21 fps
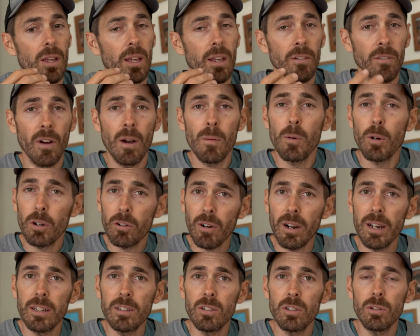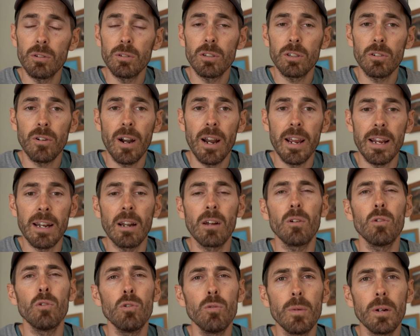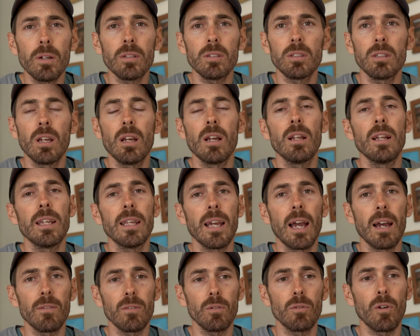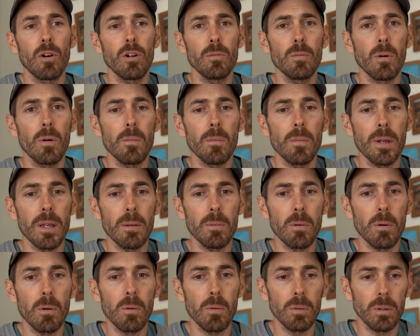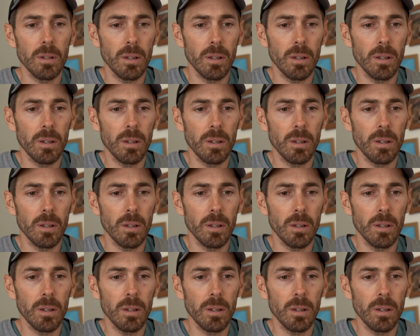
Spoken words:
if I'm on grade 2 terrain, I almost certainly have a rope on people.